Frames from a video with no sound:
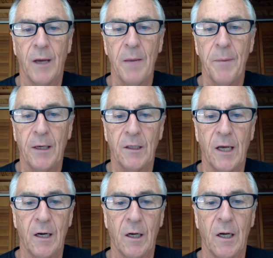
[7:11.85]
Apex
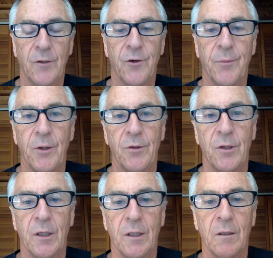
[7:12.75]
had a
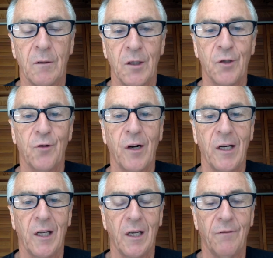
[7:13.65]
contribution in his
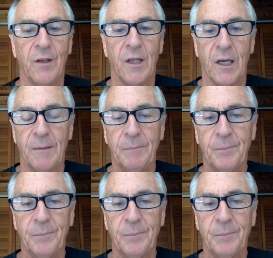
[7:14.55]
training even then.